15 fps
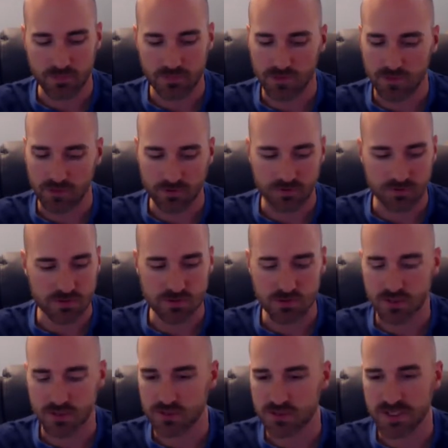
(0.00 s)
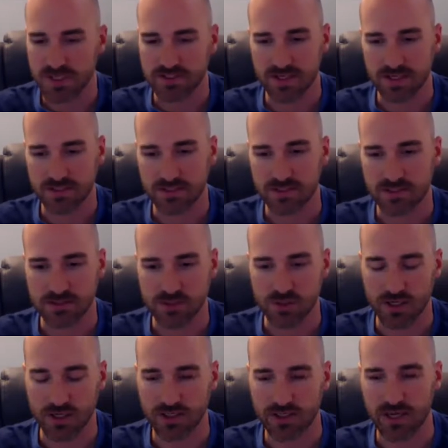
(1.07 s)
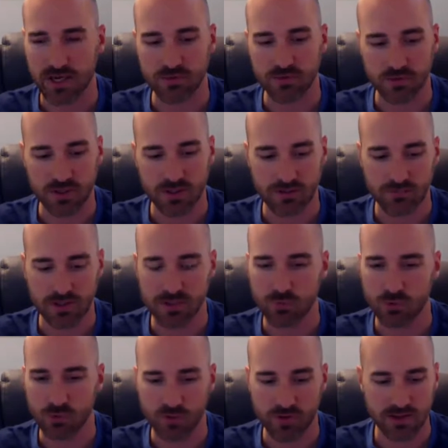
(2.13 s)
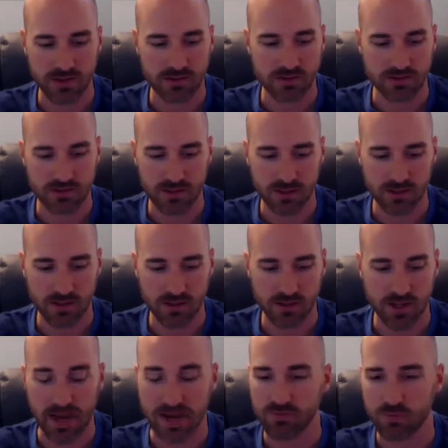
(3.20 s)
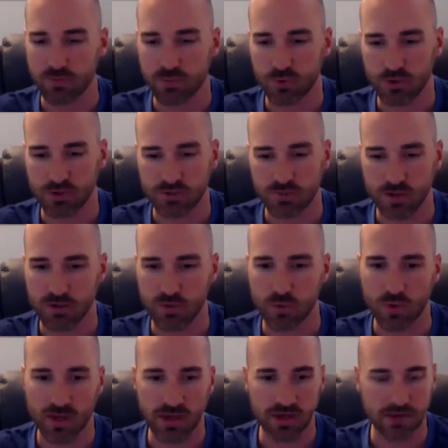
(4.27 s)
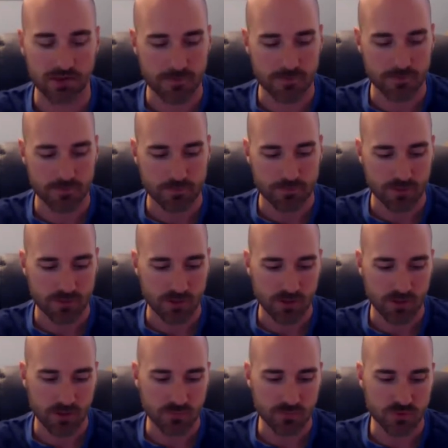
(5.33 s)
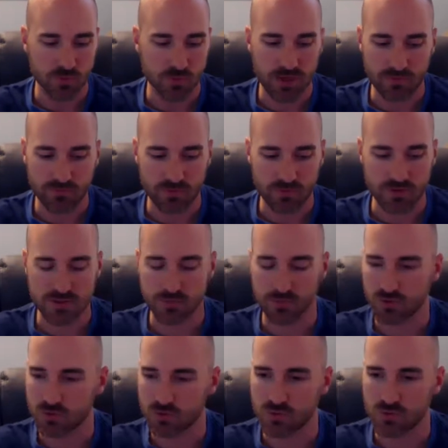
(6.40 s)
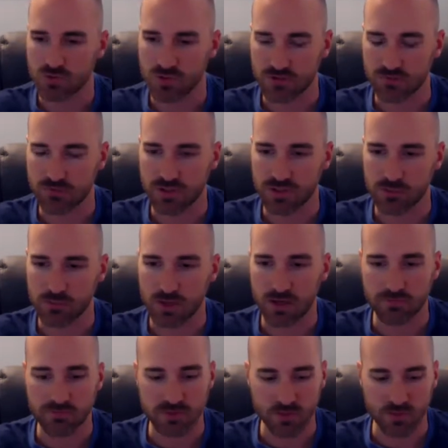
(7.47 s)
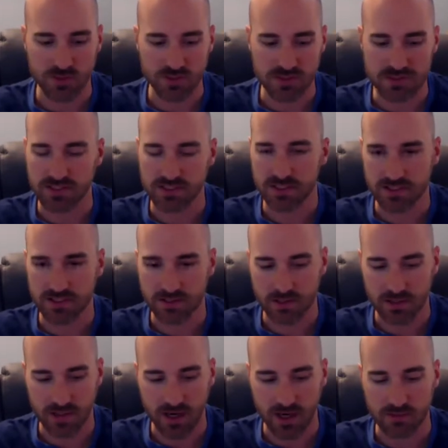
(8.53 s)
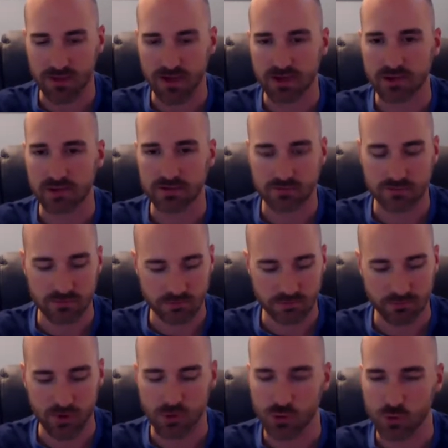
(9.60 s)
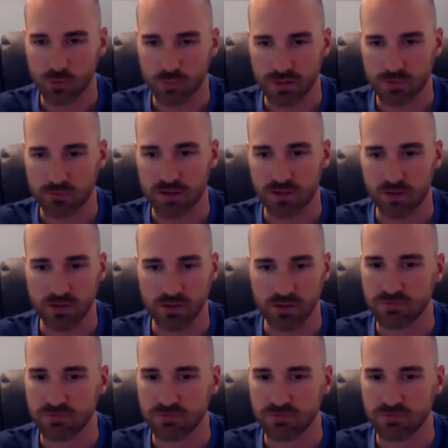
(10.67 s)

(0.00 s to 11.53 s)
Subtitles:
you can use that technique to try to gather in people that haven't booked right away. So we have some of those tools at Inflatable Office where you can send an automatic follow-up email